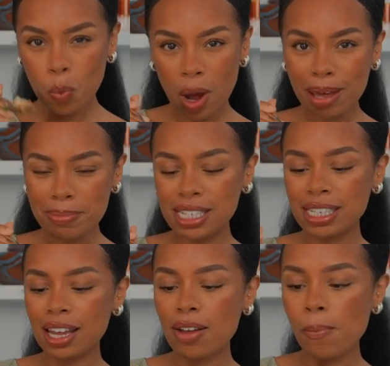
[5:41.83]
While I'm
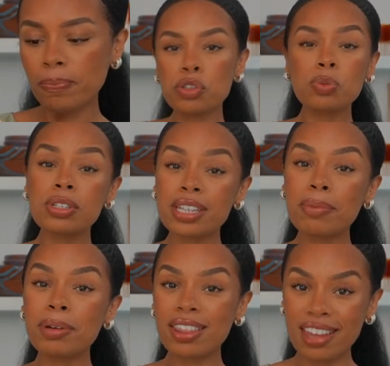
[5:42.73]
eating, I just want to say
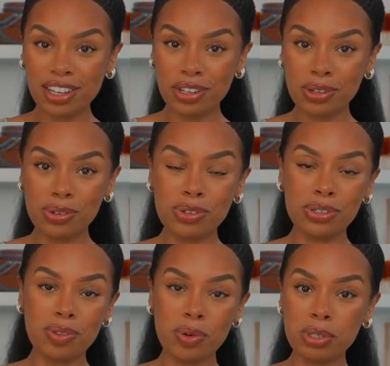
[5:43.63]
a big thank you
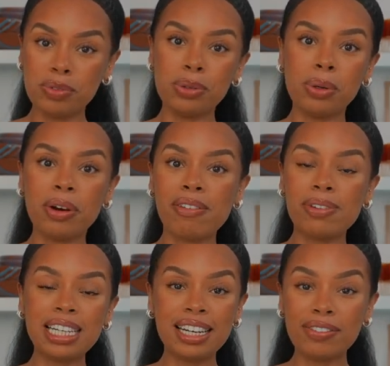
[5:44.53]
to those of you who have
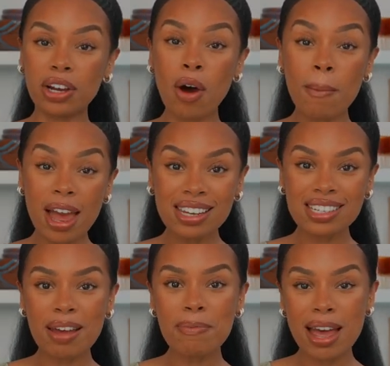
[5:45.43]
been leaving
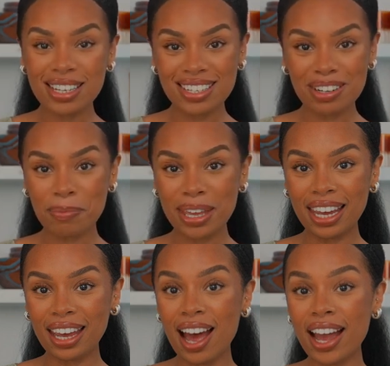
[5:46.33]
comments and messaging
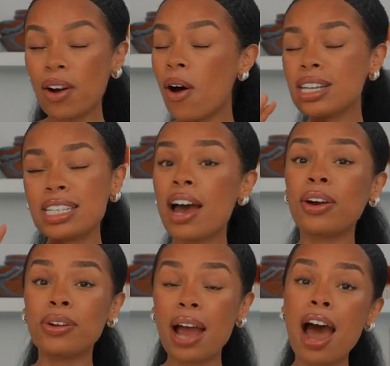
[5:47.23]
me. I can't
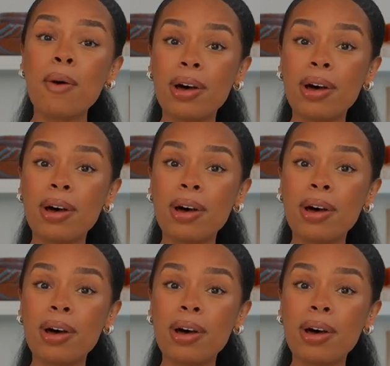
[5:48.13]
tell you how